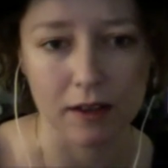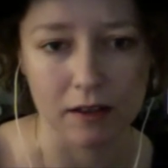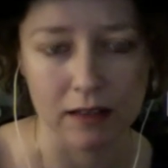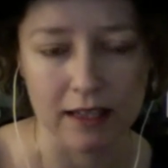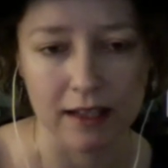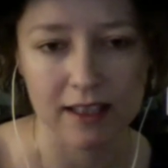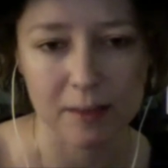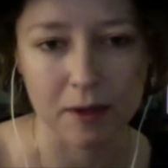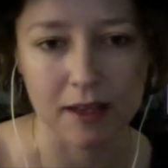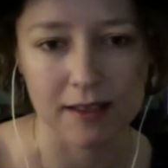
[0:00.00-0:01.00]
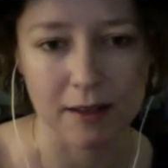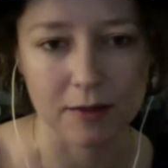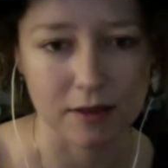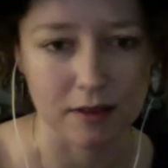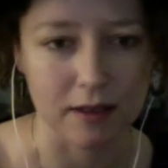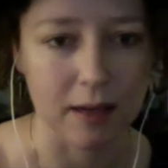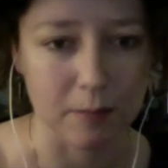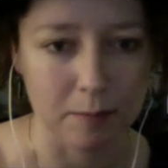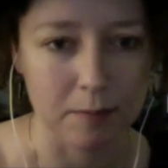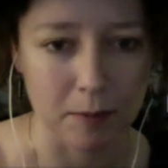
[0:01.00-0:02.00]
Lolita Express. That was the name people